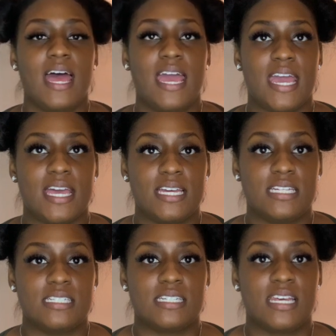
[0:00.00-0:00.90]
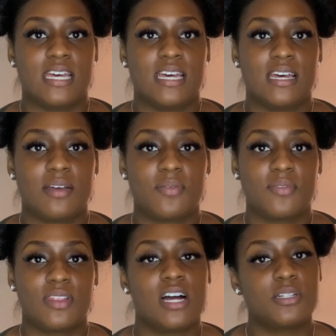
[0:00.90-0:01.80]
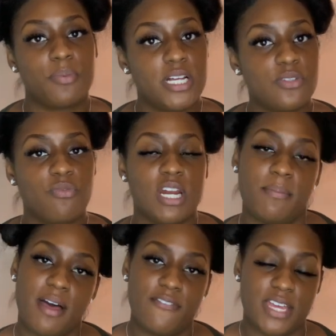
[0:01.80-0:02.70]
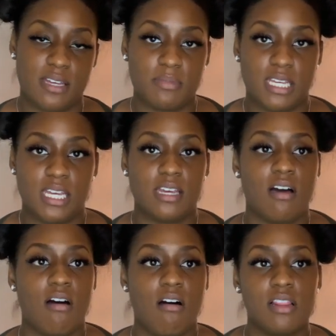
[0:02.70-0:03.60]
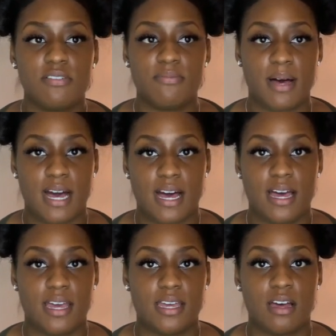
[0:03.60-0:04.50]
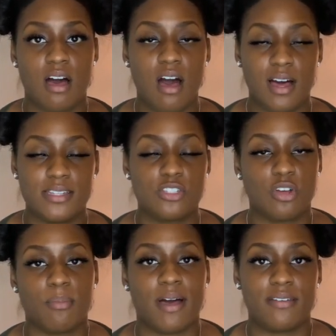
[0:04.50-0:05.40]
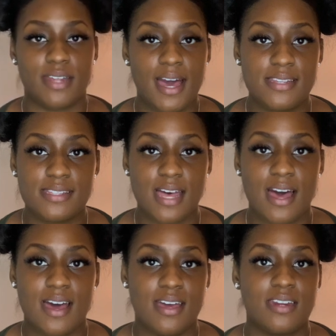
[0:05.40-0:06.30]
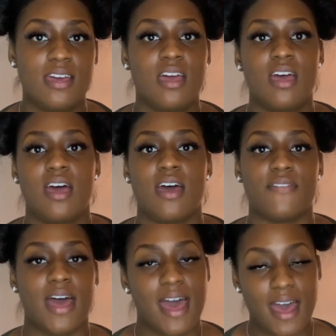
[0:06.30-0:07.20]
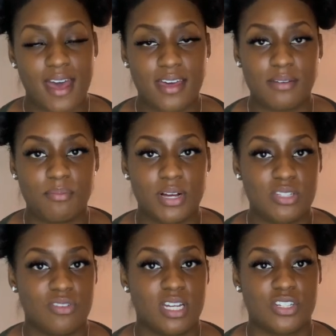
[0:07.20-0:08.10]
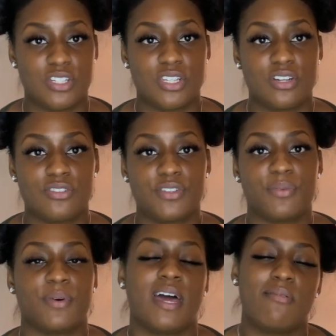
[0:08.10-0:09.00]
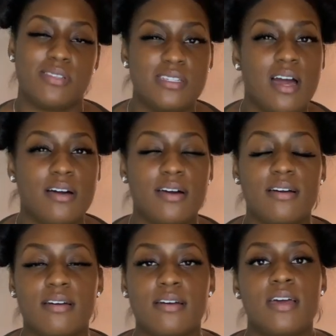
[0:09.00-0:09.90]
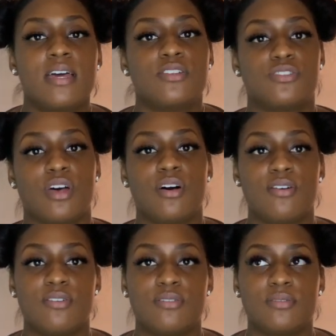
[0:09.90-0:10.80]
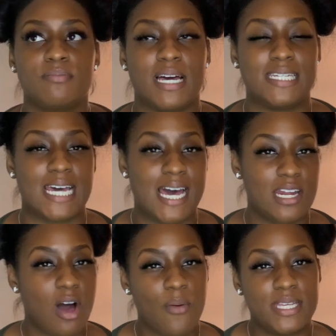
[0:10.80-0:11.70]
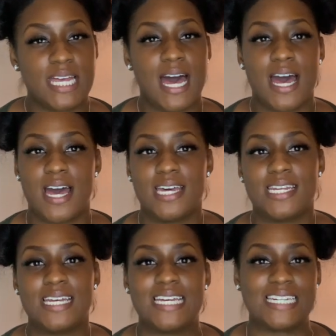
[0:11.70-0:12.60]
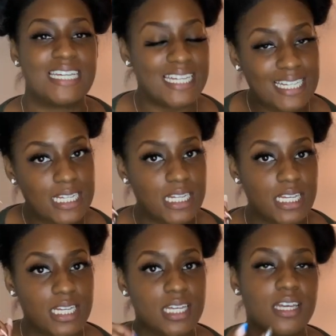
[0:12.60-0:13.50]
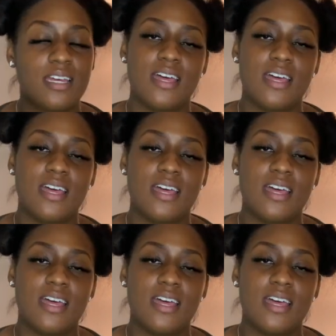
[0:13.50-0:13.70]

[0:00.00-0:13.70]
And large breasts run in my family. All of my aunts on my dad's side have had breast reduction surgery when I was younger. So my dad always had an inkling